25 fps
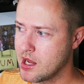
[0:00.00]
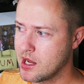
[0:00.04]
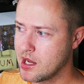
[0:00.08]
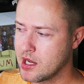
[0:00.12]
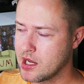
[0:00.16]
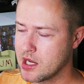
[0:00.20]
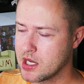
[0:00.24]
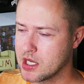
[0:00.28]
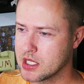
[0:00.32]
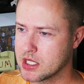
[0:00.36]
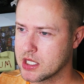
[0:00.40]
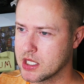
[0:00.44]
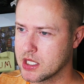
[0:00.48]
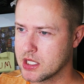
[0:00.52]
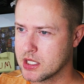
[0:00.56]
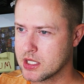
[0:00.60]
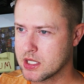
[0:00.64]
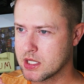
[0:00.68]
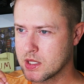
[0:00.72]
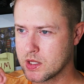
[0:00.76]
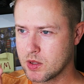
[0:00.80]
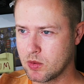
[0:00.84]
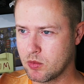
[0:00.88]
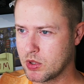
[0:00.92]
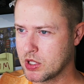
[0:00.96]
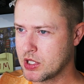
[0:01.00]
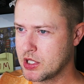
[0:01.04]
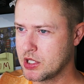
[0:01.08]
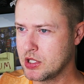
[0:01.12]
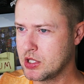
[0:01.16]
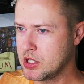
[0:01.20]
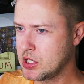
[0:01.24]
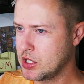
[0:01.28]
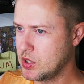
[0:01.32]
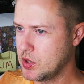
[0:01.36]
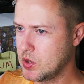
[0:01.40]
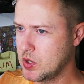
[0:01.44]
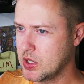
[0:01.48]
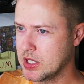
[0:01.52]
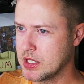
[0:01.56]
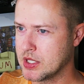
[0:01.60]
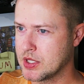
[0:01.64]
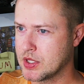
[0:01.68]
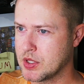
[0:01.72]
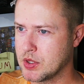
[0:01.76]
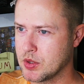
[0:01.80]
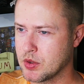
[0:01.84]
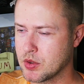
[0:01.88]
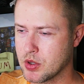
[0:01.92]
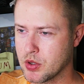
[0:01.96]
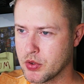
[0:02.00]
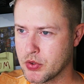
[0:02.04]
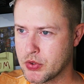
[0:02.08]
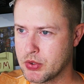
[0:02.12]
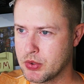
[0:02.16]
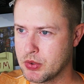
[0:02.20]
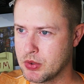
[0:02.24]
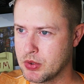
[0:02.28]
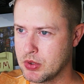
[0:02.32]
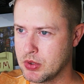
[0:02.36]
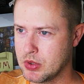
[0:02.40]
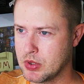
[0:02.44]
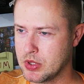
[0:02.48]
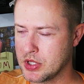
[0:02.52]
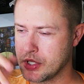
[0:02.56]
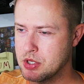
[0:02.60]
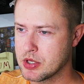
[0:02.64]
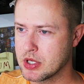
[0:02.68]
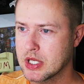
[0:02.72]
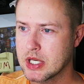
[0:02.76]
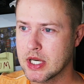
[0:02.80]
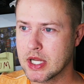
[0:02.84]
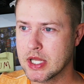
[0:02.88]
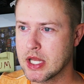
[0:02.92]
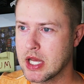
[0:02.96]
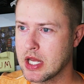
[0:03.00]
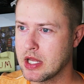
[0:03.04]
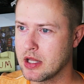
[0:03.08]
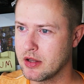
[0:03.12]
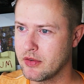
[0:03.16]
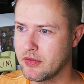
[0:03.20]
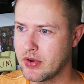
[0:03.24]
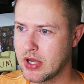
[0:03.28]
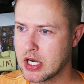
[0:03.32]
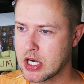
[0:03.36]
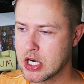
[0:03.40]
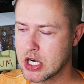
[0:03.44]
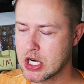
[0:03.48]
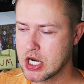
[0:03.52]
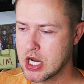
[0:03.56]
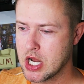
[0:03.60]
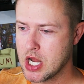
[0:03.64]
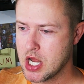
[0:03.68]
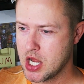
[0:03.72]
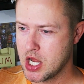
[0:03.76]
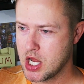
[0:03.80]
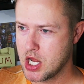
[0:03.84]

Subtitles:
And so what you do is you go through, you get on the elevator,